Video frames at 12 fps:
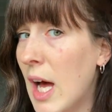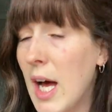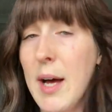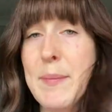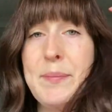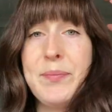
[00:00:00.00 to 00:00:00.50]

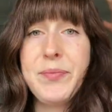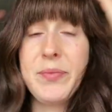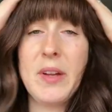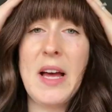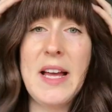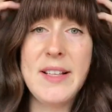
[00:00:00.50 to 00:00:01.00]

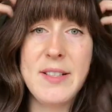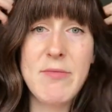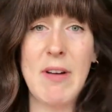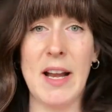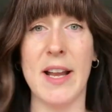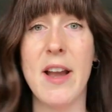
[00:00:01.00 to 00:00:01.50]
It's a
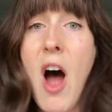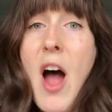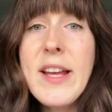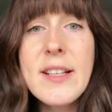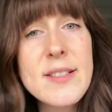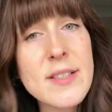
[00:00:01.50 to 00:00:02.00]
really
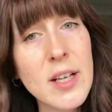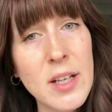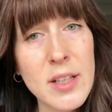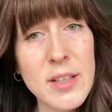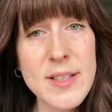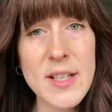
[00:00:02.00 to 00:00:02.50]
nice,
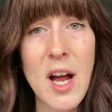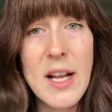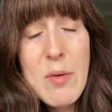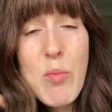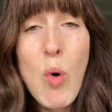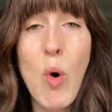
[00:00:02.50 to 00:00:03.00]

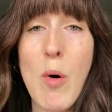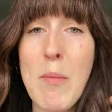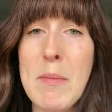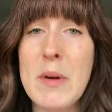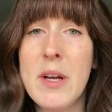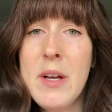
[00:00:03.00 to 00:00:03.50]
slightly
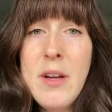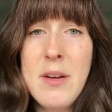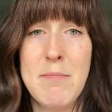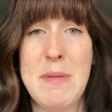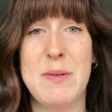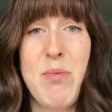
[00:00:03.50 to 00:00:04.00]
warm,
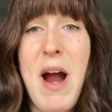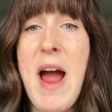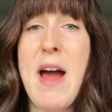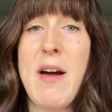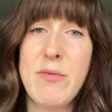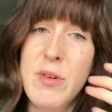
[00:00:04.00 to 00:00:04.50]

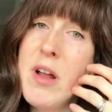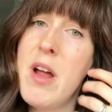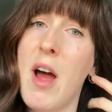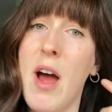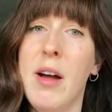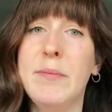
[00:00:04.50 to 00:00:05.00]
mid-brown,
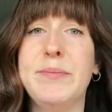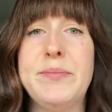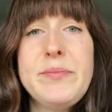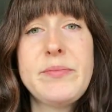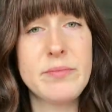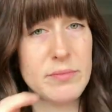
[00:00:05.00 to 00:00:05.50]
and